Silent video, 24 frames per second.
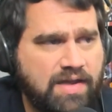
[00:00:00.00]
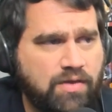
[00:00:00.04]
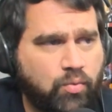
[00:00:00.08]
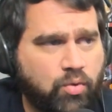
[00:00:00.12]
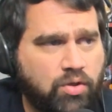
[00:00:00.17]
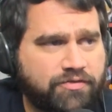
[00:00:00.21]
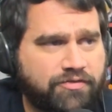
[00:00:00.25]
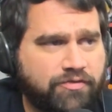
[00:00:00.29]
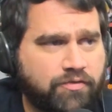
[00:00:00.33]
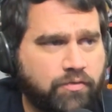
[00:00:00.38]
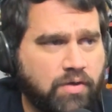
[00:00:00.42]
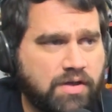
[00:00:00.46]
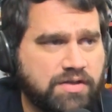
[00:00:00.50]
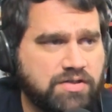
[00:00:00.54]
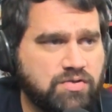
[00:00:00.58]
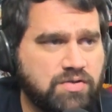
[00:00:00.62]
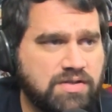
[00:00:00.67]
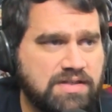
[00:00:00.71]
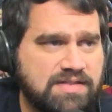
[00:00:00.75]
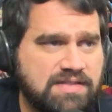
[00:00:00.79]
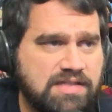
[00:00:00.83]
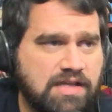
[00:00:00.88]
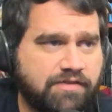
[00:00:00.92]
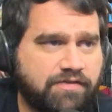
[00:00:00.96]
either way, The Wolf of Wall
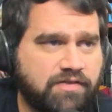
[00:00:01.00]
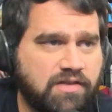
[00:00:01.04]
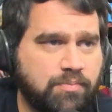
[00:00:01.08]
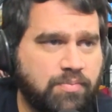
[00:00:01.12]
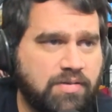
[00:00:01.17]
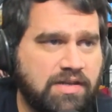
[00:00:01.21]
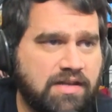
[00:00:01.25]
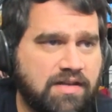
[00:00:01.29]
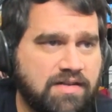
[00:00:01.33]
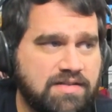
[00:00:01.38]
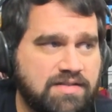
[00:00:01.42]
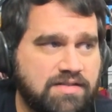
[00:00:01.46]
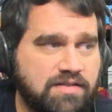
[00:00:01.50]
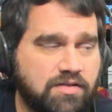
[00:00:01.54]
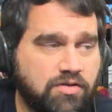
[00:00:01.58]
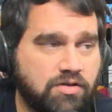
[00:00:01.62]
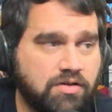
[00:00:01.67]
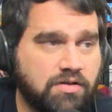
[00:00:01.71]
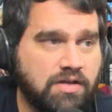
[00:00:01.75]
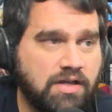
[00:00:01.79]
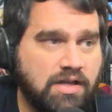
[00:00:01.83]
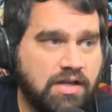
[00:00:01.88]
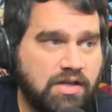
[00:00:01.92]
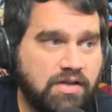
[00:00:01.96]
Street is definitely being
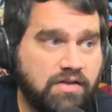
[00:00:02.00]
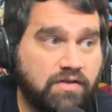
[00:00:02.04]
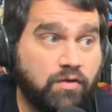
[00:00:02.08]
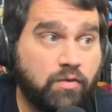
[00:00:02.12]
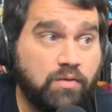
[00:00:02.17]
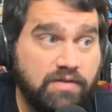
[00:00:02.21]
considered.